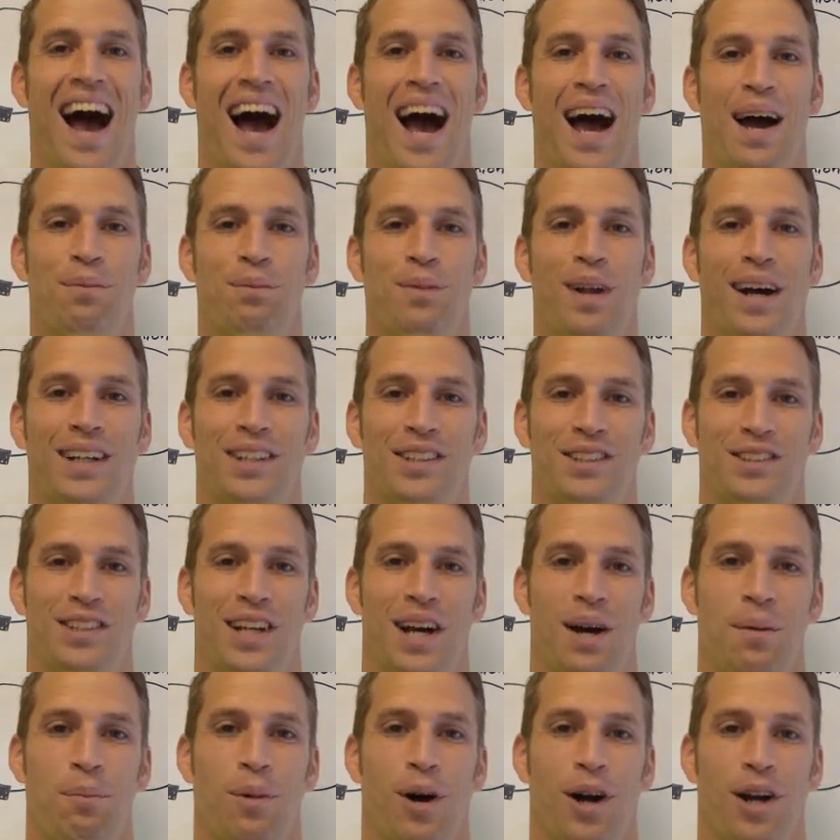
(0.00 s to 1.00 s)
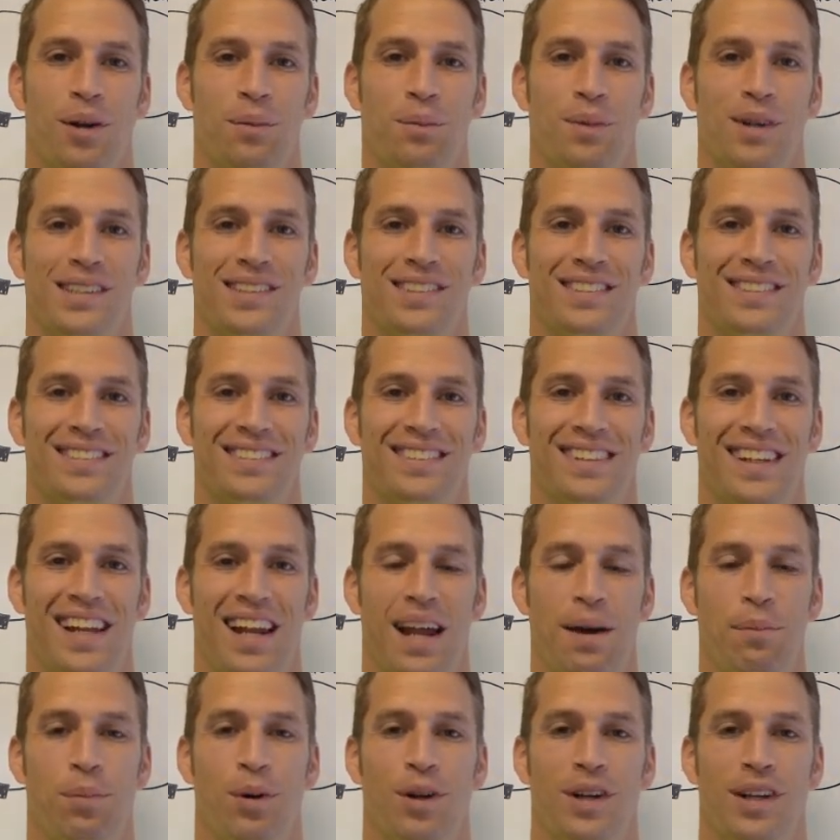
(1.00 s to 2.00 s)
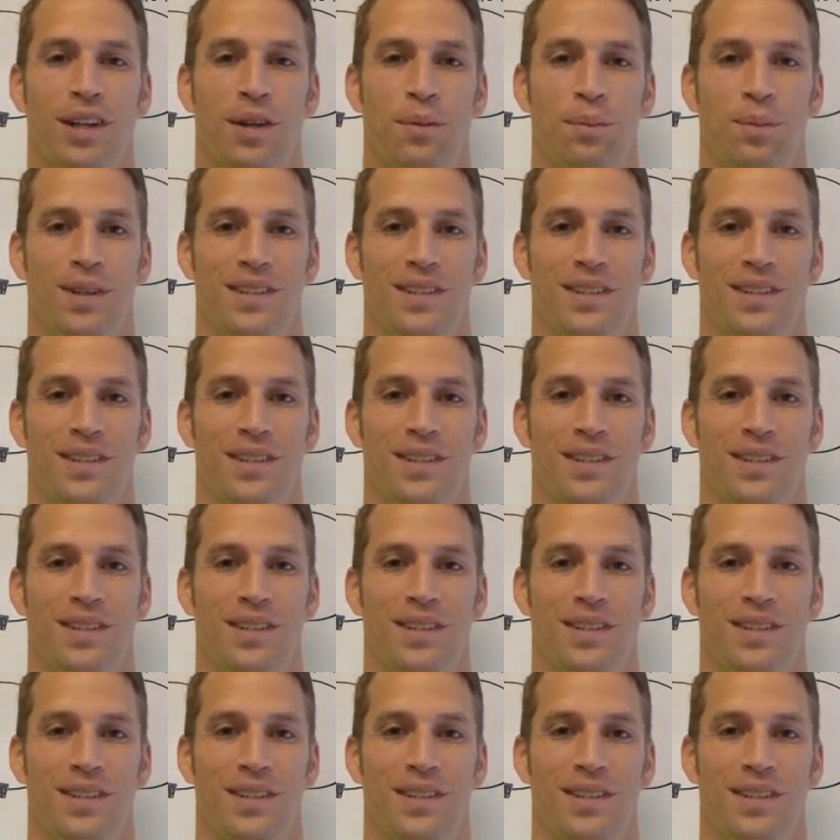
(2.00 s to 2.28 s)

I'm Dr. John Bartemus, and I'm putting the